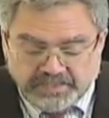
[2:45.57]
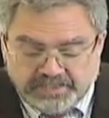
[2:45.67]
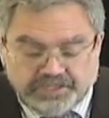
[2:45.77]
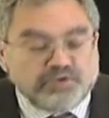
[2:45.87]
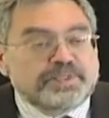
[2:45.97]

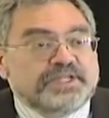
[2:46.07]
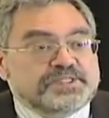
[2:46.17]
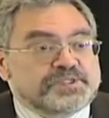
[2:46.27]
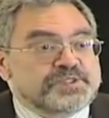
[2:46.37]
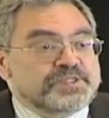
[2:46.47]

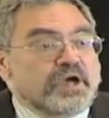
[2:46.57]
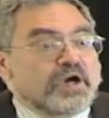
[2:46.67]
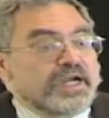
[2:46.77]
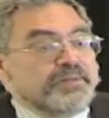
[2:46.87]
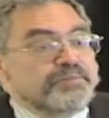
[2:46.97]
Humanists
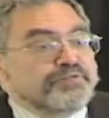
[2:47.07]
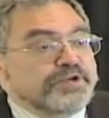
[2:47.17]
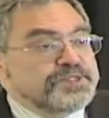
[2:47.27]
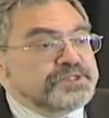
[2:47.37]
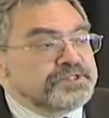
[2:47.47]
are
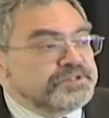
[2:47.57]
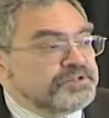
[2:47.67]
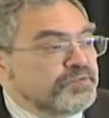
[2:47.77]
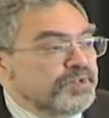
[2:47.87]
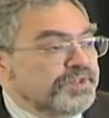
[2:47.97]
imprisoned
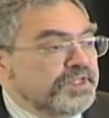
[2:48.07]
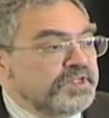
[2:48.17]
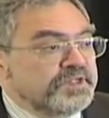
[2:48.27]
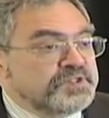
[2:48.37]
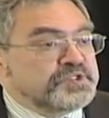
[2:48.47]

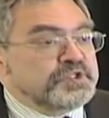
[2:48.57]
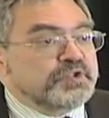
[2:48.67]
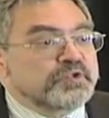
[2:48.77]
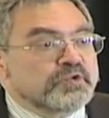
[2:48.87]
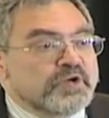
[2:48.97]
within
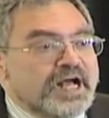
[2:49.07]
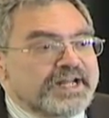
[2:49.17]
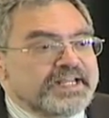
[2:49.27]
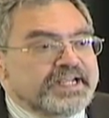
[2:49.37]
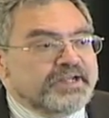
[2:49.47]

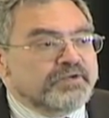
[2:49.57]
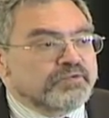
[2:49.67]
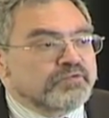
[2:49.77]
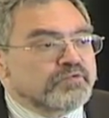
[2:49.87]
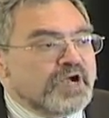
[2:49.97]
sclerotic,
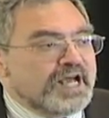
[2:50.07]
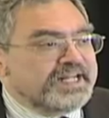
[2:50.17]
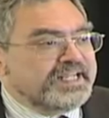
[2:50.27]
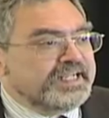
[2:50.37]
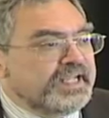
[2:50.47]

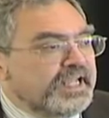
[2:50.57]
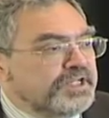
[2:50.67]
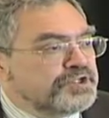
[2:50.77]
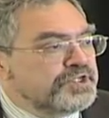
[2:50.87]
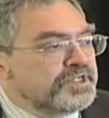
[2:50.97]
rotting
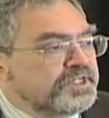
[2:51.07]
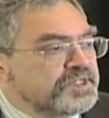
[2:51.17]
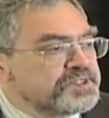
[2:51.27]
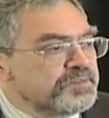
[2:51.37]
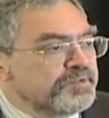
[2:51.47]
ancient
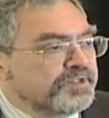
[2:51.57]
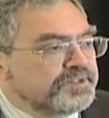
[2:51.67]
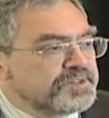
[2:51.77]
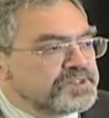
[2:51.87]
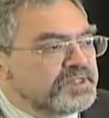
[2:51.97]

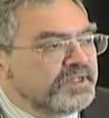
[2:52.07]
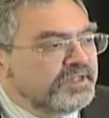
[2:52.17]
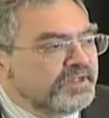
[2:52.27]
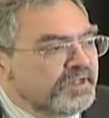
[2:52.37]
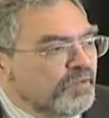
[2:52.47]
disciplines.
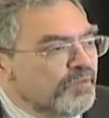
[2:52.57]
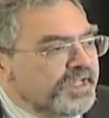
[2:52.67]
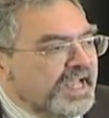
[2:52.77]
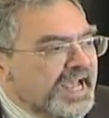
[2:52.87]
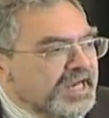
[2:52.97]

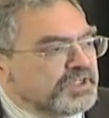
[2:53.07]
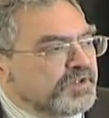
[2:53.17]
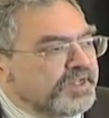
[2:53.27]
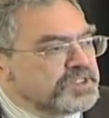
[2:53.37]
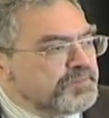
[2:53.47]
We act
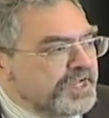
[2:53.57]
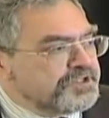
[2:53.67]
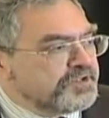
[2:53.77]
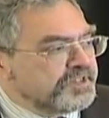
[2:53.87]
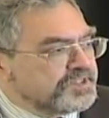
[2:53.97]
like
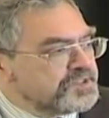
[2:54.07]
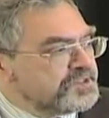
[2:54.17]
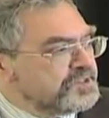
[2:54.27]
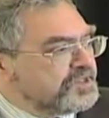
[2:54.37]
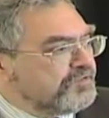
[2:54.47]
specialists
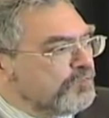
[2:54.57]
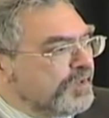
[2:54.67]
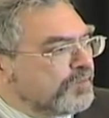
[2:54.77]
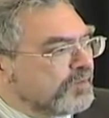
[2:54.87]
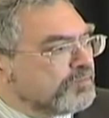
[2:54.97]
as if we
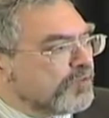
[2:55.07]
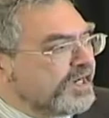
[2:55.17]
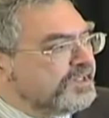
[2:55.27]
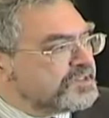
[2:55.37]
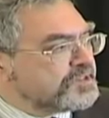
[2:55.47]
were
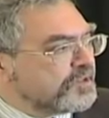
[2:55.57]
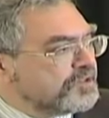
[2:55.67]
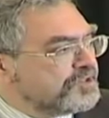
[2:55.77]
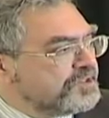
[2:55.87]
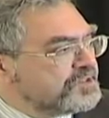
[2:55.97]
brain
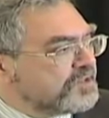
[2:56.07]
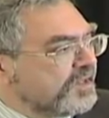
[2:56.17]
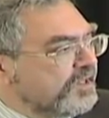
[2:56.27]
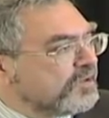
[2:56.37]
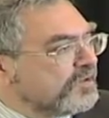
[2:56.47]
surgeons or
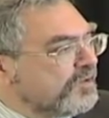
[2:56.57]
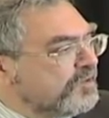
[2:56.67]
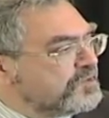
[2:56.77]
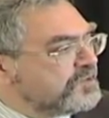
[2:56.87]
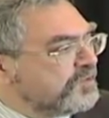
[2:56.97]
ear,
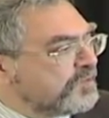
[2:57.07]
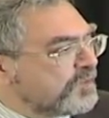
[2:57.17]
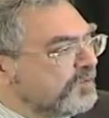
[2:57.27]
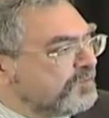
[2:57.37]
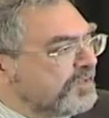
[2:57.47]
nose, and
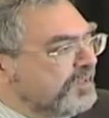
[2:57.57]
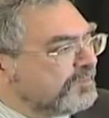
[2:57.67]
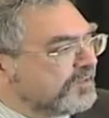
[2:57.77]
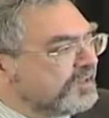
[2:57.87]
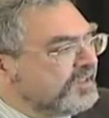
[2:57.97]
throat
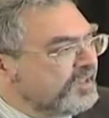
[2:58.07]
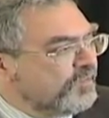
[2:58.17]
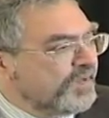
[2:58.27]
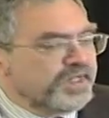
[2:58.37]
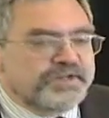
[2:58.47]
people,
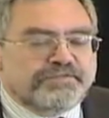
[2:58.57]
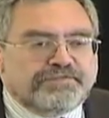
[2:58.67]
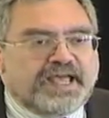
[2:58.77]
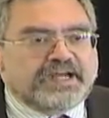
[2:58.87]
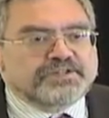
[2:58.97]
when in
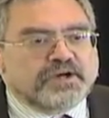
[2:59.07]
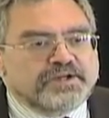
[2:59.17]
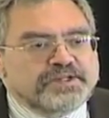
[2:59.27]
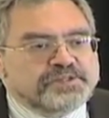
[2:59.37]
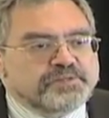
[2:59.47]
fact our
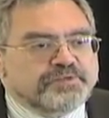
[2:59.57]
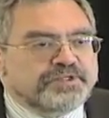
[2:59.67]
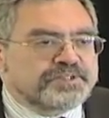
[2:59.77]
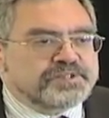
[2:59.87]
disciplines